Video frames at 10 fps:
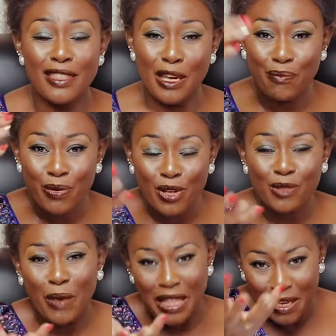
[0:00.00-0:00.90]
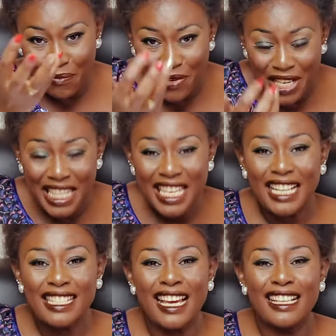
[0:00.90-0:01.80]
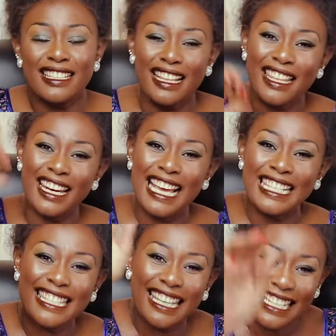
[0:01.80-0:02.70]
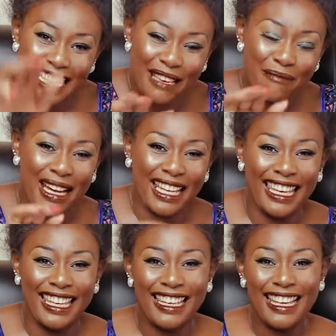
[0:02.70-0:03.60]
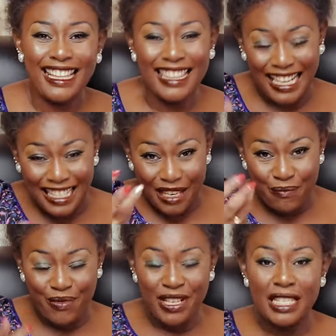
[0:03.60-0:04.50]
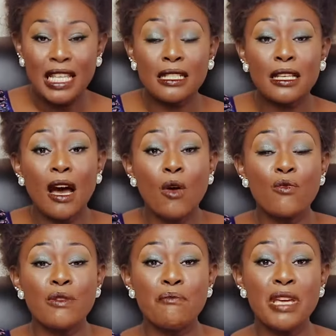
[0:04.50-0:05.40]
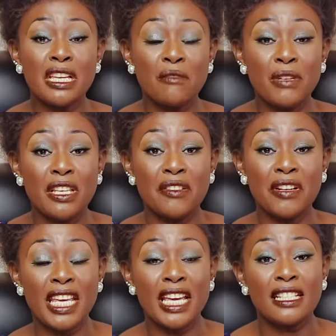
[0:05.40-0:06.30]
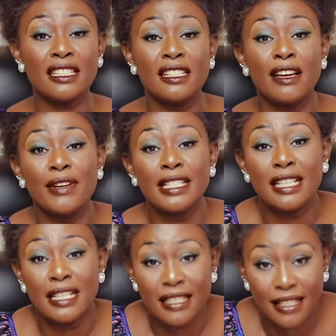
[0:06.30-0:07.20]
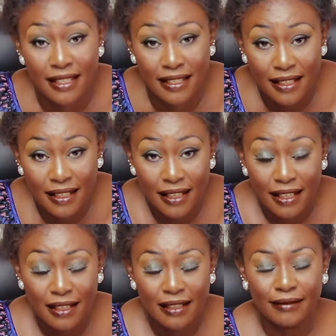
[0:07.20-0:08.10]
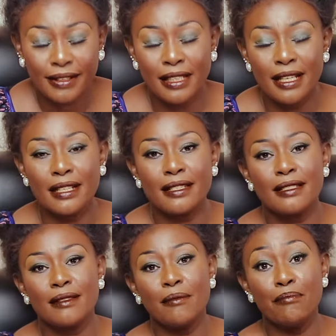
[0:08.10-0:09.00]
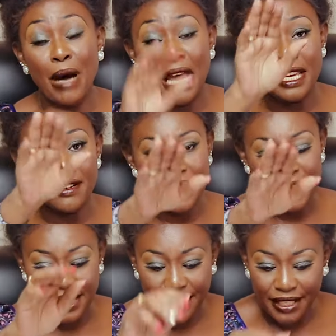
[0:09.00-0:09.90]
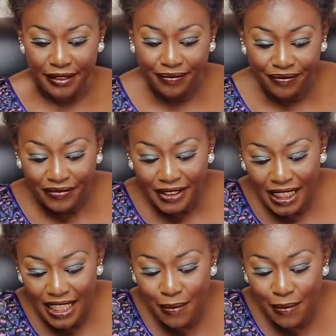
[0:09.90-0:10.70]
They prosper, they bring their tithes, and then I send them again. Then they bring. That's how we make millionaires in our churches. Yes, by releasing.